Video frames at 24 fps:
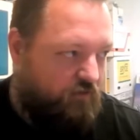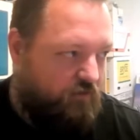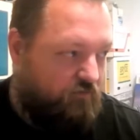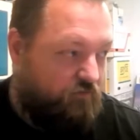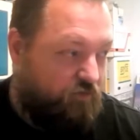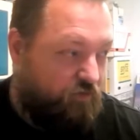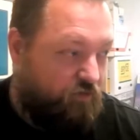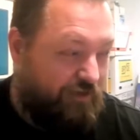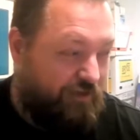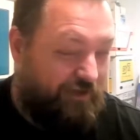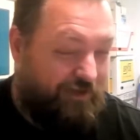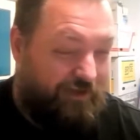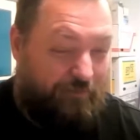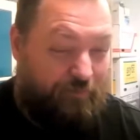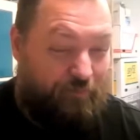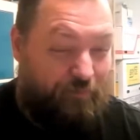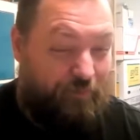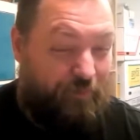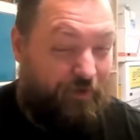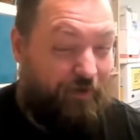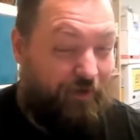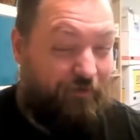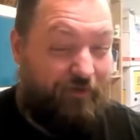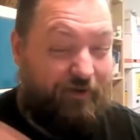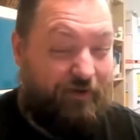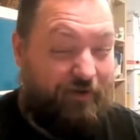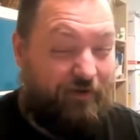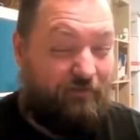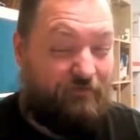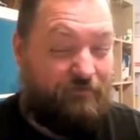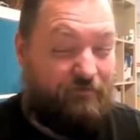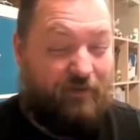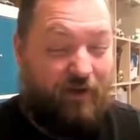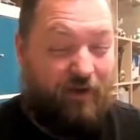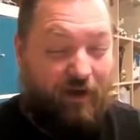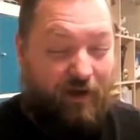for a period
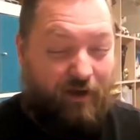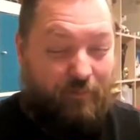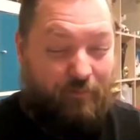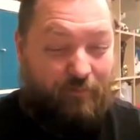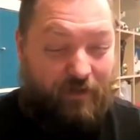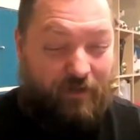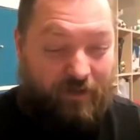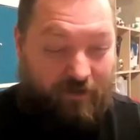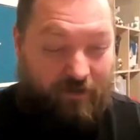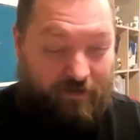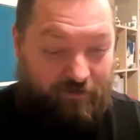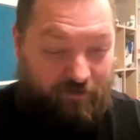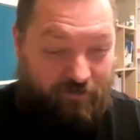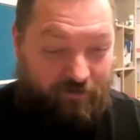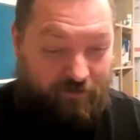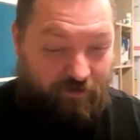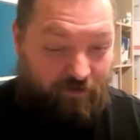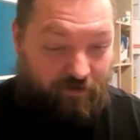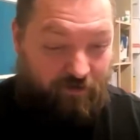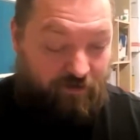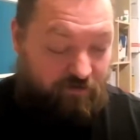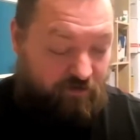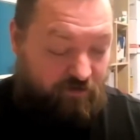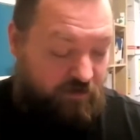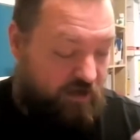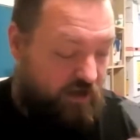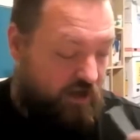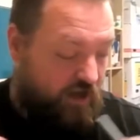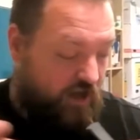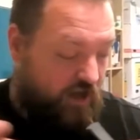of time that I don't know